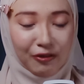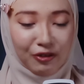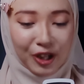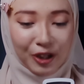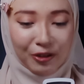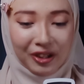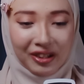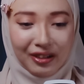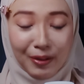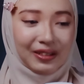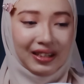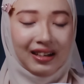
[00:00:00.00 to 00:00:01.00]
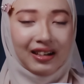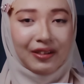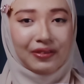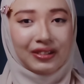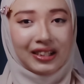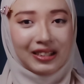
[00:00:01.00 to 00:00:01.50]
dan Frieren. So yeah,
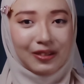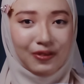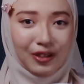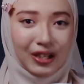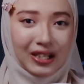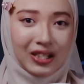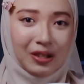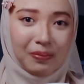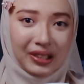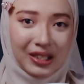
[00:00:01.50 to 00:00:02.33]
if you like this video reaction,